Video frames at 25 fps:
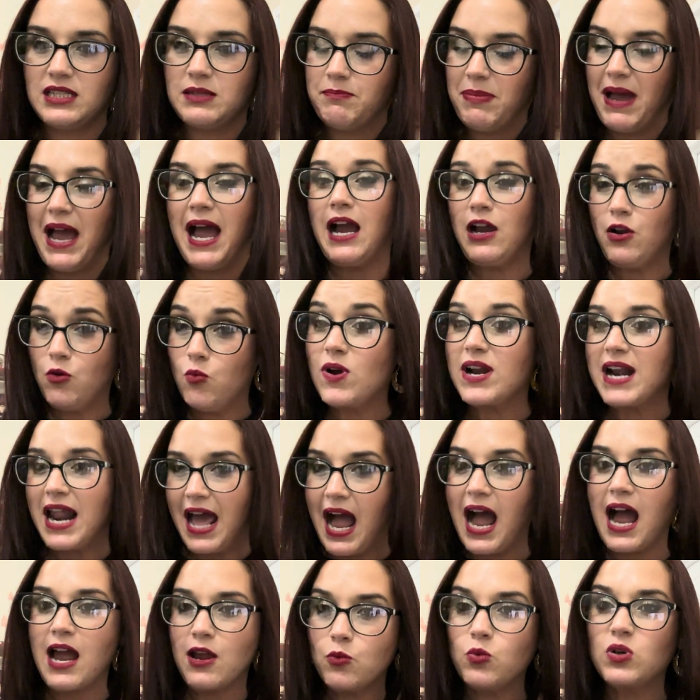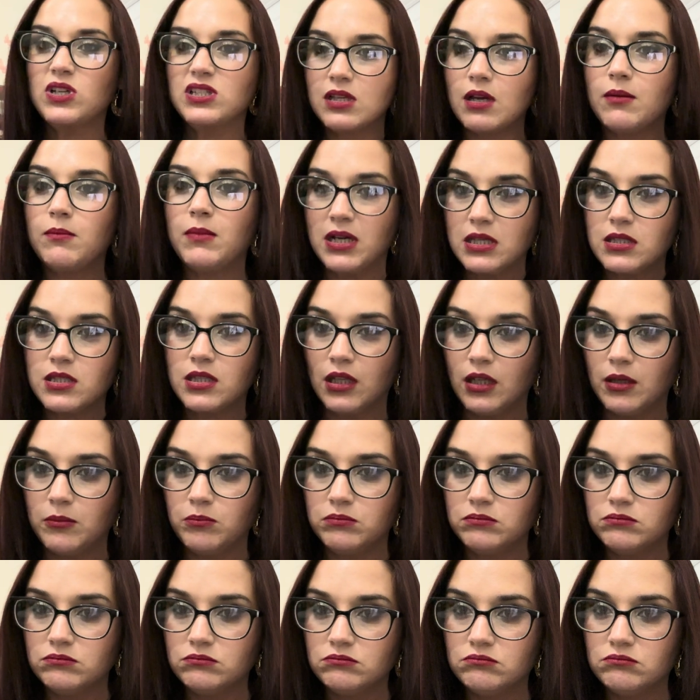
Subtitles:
back when I was a Muslim,